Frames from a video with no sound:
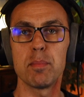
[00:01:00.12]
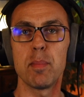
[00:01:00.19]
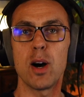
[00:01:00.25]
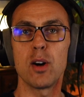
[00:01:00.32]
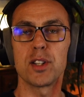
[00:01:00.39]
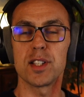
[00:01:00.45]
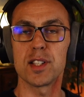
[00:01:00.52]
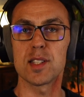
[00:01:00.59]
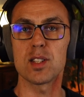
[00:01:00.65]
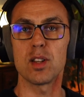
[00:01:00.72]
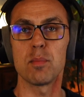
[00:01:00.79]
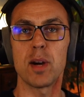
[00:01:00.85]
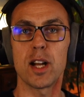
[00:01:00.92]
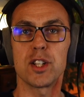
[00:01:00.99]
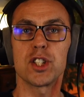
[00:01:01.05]
about it. It's
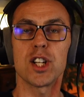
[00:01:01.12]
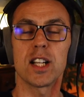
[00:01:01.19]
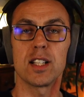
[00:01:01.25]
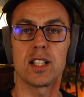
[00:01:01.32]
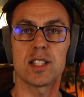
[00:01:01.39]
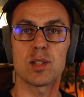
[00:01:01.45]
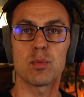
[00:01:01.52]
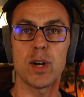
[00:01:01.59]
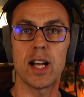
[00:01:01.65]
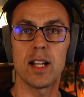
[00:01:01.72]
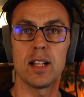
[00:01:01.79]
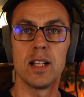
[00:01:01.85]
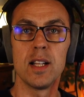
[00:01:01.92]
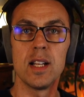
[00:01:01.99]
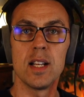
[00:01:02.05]
on my channel as
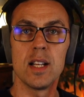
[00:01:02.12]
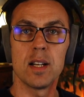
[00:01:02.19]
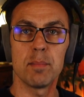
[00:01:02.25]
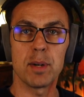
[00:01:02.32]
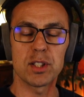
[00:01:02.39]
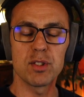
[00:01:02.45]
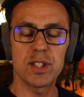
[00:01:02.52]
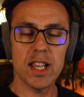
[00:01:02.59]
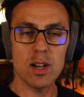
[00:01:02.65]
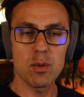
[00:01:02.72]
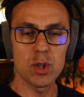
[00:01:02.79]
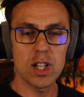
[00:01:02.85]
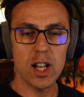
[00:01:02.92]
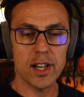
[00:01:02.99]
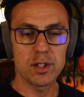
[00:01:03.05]
well. But today I
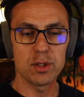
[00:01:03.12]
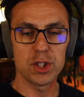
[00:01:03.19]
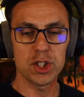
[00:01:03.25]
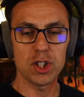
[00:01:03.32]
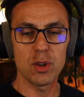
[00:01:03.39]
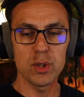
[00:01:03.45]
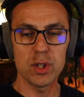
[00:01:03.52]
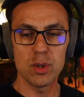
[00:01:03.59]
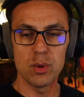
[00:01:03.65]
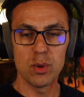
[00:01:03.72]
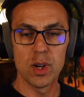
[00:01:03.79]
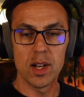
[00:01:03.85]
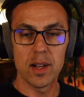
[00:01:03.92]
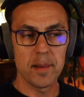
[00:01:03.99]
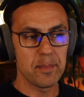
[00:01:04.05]
would like to show
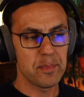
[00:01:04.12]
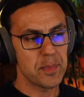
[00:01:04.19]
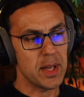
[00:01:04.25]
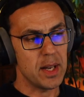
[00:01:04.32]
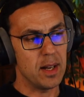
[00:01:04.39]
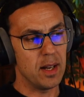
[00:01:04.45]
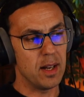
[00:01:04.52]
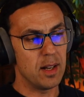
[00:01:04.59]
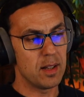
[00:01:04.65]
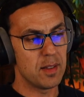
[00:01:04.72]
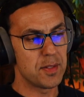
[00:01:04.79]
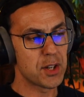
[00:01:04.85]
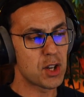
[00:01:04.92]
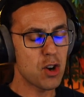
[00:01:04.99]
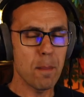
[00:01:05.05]
you
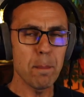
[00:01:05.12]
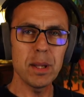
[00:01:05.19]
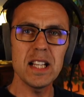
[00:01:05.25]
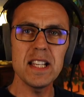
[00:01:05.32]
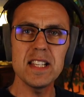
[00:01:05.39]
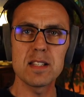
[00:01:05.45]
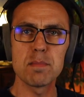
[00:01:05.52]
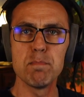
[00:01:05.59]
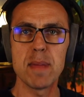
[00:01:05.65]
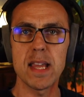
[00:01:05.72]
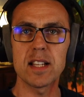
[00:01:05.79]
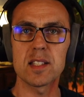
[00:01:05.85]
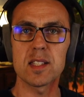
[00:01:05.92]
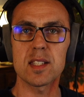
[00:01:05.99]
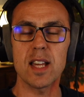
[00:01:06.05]
the complete
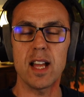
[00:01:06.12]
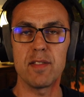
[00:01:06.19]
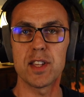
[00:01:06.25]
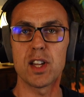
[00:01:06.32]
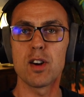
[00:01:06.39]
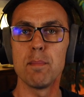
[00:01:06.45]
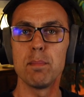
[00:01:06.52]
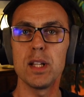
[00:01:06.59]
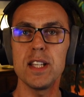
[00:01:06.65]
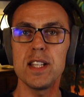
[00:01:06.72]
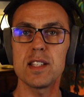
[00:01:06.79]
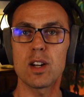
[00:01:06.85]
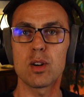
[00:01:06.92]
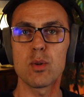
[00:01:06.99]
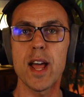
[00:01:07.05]
mix and the
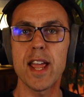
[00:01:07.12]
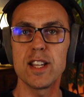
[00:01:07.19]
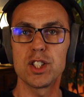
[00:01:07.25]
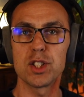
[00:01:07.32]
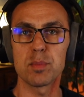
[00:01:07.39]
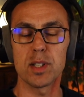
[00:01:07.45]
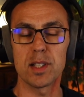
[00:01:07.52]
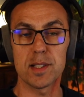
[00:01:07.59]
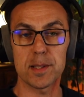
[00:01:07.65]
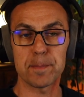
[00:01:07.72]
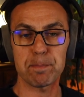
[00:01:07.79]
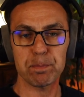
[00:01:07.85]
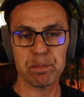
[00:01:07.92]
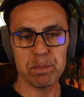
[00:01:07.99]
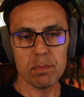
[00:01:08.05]
complete arrangement.
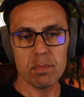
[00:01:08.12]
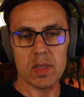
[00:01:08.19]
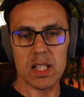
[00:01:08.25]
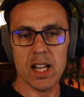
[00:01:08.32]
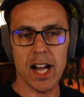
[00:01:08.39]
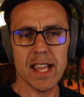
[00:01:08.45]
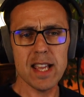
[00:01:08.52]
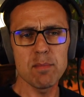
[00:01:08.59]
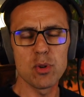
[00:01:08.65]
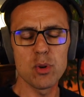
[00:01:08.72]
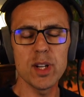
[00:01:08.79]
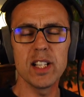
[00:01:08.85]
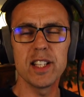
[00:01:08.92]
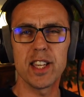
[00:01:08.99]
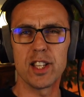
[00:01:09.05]
I am
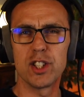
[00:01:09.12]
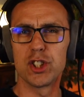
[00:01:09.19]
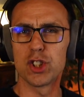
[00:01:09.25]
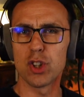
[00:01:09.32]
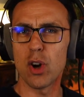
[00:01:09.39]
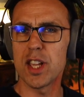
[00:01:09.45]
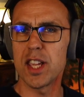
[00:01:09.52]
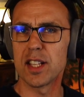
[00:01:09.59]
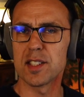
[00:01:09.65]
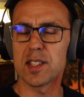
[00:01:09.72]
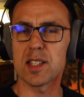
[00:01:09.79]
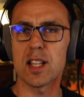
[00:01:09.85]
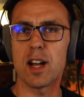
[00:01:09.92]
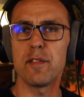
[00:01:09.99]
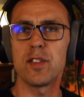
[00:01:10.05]
really enjoying
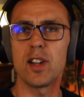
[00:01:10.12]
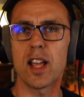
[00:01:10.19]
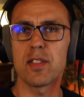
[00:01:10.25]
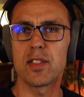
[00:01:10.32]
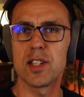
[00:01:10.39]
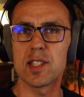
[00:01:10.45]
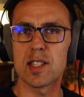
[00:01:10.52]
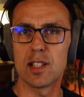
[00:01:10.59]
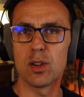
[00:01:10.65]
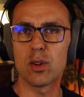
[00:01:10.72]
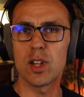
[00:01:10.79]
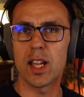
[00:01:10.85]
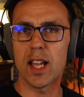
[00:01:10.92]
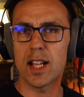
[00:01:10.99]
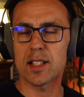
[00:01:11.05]
stuff like this,
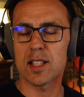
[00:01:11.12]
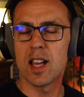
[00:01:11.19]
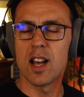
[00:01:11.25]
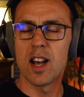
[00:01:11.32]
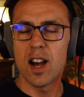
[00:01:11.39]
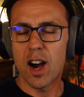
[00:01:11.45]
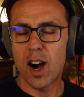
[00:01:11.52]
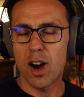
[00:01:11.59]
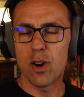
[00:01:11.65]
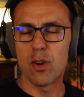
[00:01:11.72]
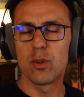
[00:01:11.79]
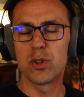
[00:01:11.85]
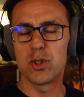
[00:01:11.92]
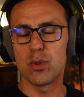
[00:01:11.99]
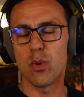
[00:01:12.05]
looking at
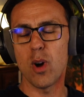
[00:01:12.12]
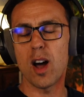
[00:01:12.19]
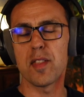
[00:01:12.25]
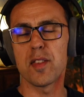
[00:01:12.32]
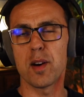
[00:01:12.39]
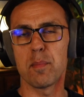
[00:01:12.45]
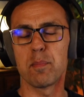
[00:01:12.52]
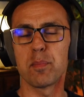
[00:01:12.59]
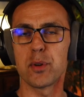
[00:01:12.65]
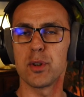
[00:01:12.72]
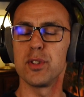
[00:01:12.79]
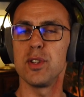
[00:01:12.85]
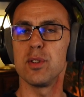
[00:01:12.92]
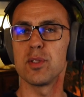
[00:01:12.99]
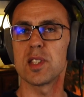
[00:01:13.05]
how do other
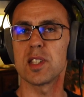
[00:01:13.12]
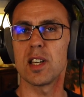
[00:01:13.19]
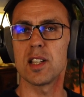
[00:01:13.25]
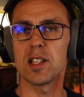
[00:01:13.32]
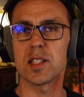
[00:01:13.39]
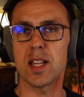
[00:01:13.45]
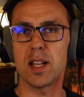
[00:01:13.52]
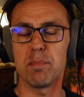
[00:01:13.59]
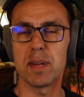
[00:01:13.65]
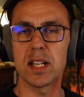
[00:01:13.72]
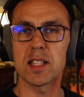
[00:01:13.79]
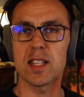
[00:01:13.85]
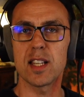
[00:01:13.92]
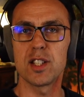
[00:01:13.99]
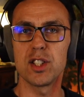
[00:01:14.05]
producers and
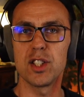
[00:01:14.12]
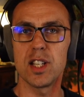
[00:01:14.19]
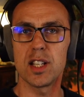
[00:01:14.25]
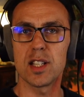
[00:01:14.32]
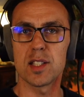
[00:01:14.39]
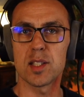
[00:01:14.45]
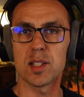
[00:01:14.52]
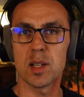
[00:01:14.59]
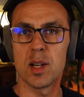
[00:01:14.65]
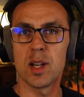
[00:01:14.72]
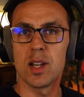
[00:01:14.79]
mix engineers